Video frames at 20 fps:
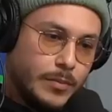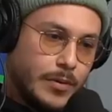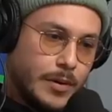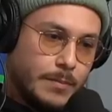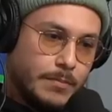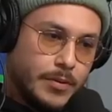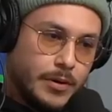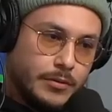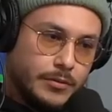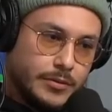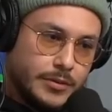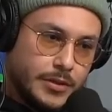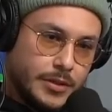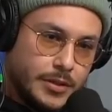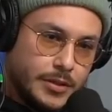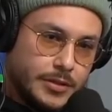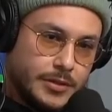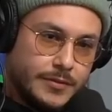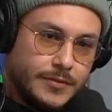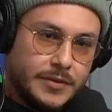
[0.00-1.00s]
on Bone
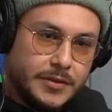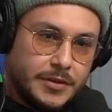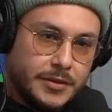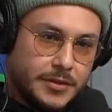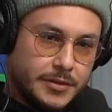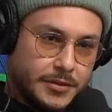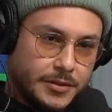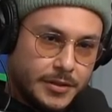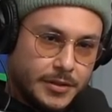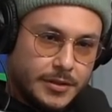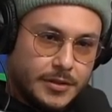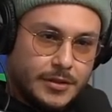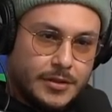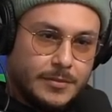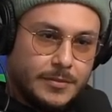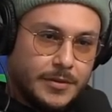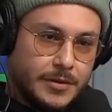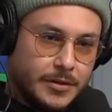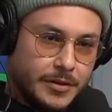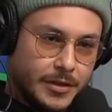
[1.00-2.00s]
Thugs, 50 Cent,
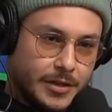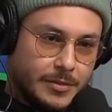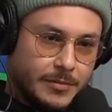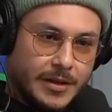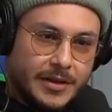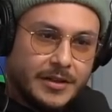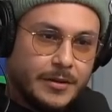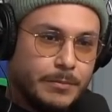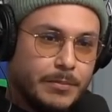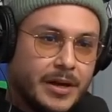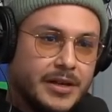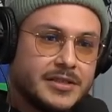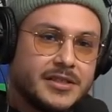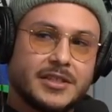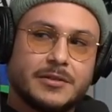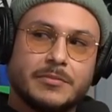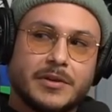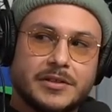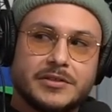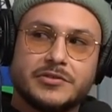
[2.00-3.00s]
Eminem, like the
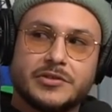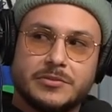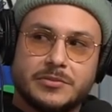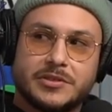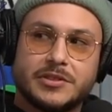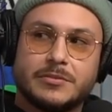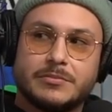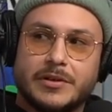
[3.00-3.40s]
basic mainstream shit